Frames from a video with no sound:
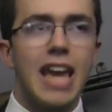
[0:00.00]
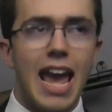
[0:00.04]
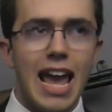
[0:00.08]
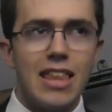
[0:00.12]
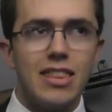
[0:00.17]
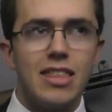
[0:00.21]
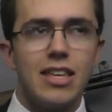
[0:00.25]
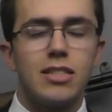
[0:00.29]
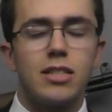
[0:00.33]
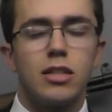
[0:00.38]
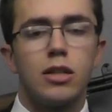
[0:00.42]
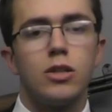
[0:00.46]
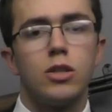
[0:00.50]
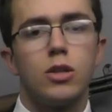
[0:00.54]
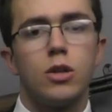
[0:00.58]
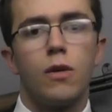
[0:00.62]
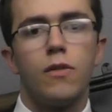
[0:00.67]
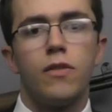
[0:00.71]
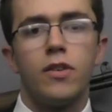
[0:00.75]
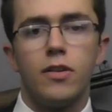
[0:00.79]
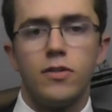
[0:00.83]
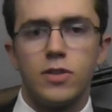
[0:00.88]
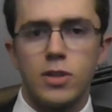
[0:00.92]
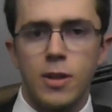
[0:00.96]
the atheist
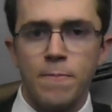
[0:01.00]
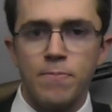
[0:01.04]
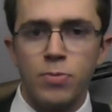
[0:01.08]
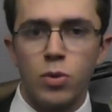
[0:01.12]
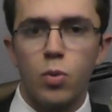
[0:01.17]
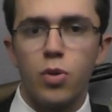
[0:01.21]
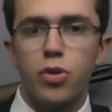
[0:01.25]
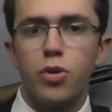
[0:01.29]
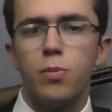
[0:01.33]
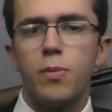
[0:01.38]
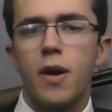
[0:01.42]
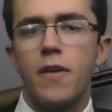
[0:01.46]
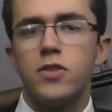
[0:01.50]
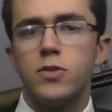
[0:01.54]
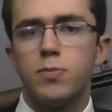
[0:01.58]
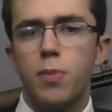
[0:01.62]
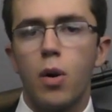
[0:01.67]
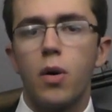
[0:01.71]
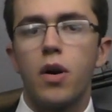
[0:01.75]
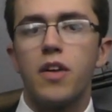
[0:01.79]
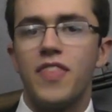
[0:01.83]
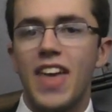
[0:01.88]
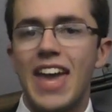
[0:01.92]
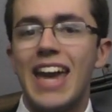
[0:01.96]
conservatives with whom I've
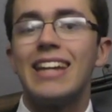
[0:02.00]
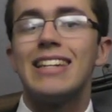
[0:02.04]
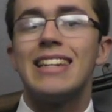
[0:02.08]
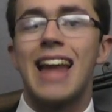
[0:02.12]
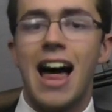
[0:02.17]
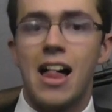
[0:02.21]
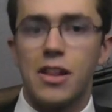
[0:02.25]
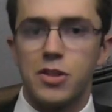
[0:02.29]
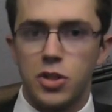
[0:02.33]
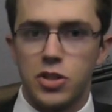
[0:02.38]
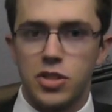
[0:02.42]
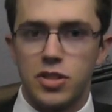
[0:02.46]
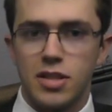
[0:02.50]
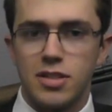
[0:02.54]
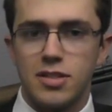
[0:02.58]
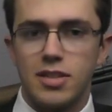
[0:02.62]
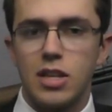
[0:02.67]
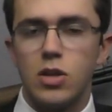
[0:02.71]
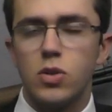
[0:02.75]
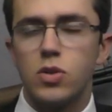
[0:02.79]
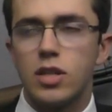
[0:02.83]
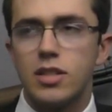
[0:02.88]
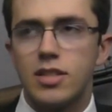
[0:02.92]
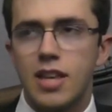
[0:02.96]
spoken, they acknowledge this.
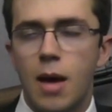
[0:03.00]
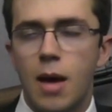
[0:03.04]
They usually